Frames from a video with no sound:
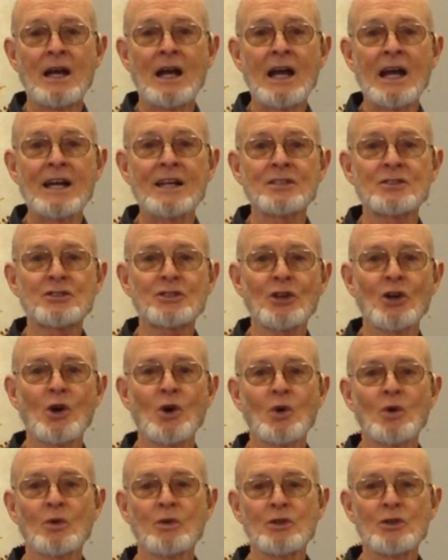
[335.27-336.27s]
And
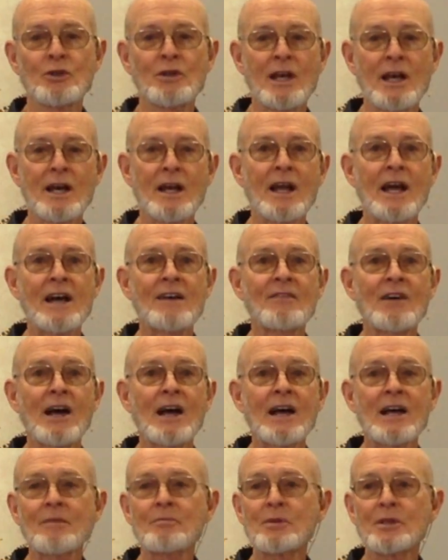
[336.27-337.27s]
so you can't have a
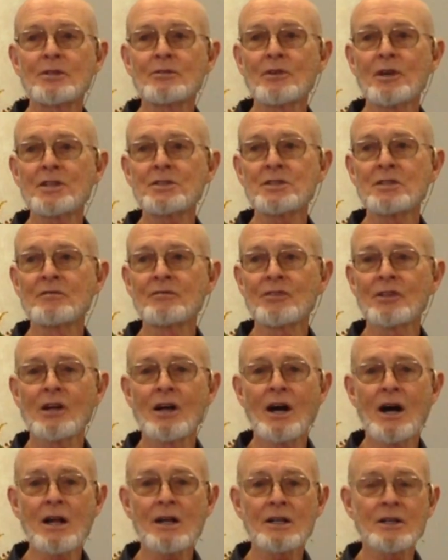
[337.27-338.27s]
happier reason for
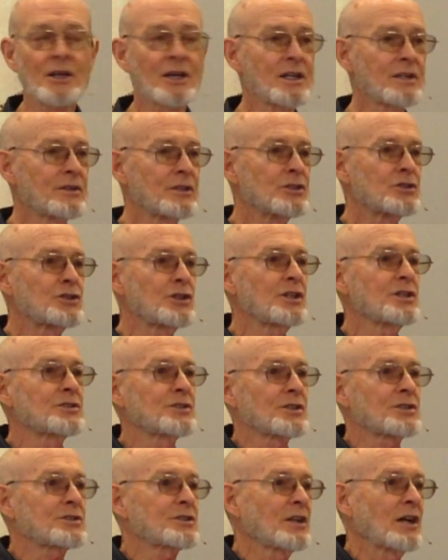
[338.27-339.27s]
a holiday than
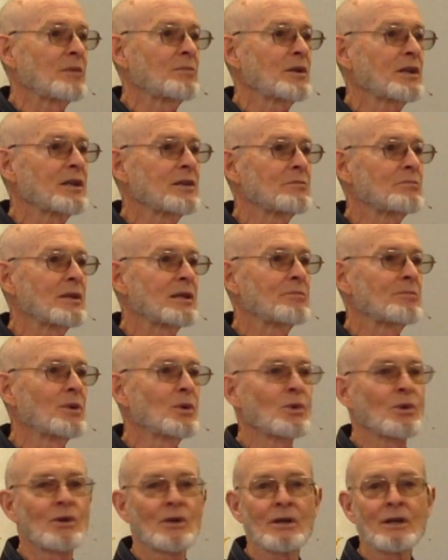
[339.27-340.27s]
Jesus coming and be oh,
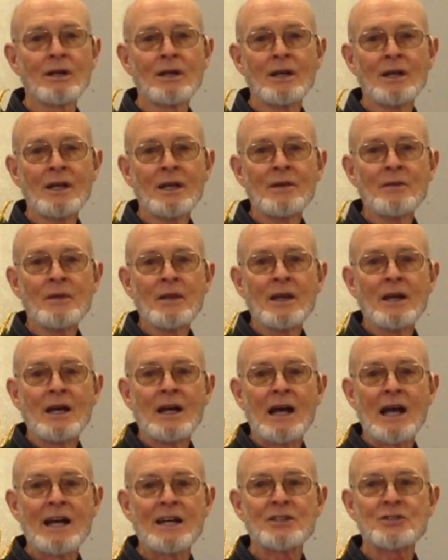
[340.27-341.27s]
born.
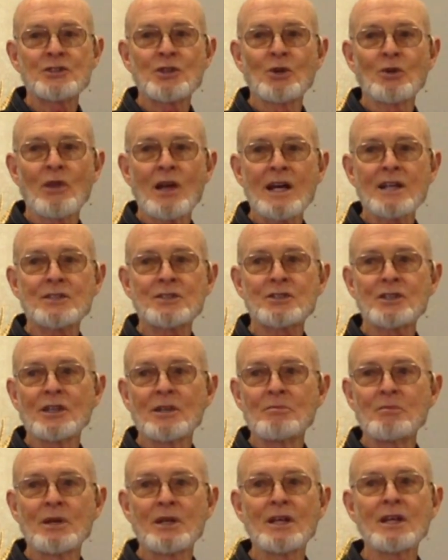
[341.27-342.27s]
And so that's,
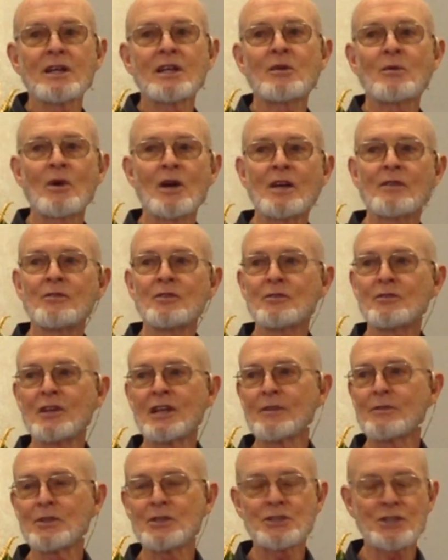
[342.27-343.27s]
uh, but anyway, if you've
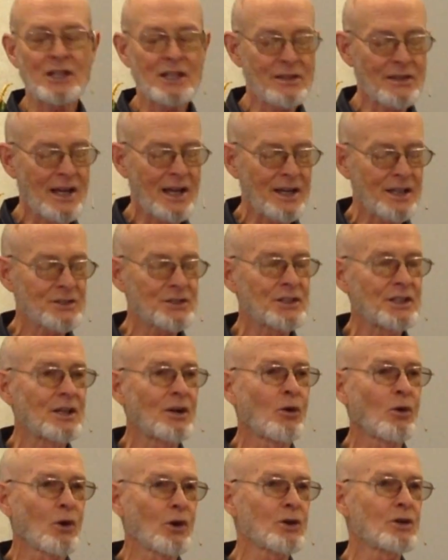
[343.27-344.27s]
never seen that it,
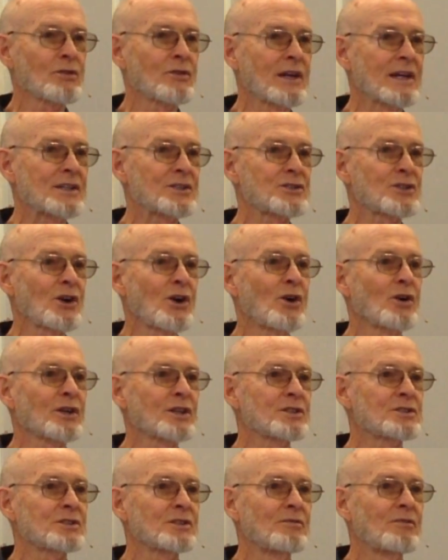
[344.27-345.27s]
or heard that song,
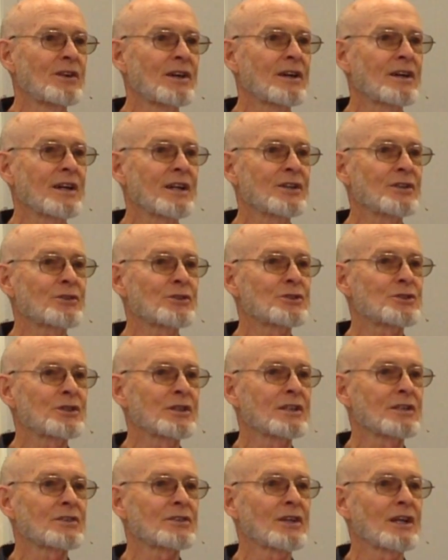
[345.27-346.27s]
it's a very
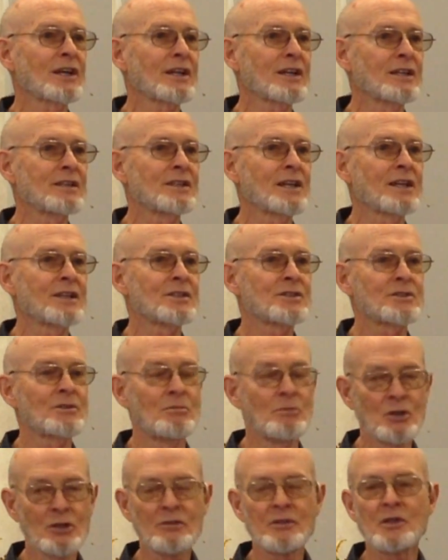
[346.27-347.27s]
interesting thing. And, and the
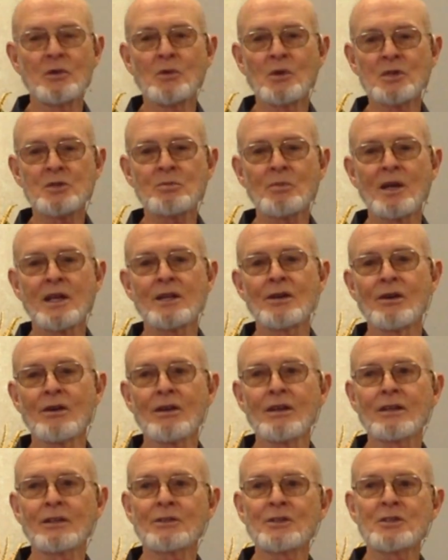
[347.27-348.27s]
movie was made on
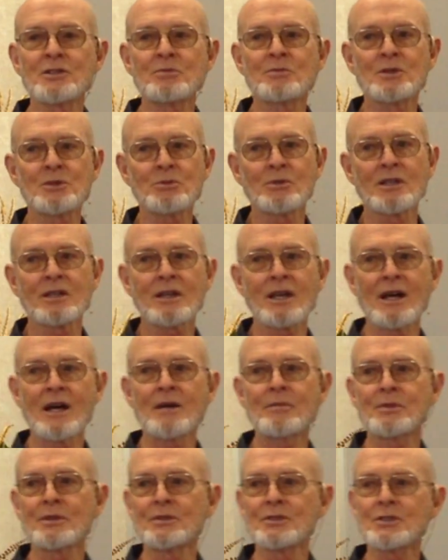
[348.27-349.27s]
it, Christmas with a
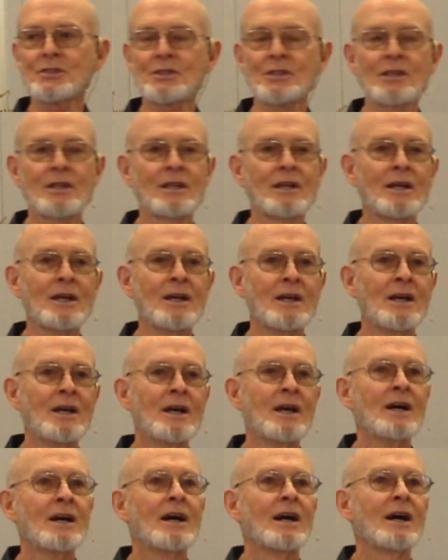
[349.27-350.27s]
capital C,
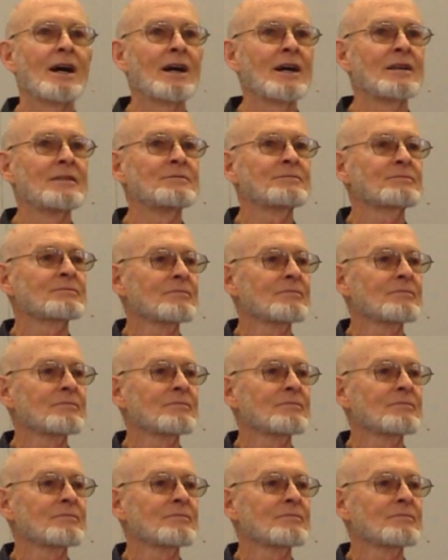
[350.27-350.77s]
uh,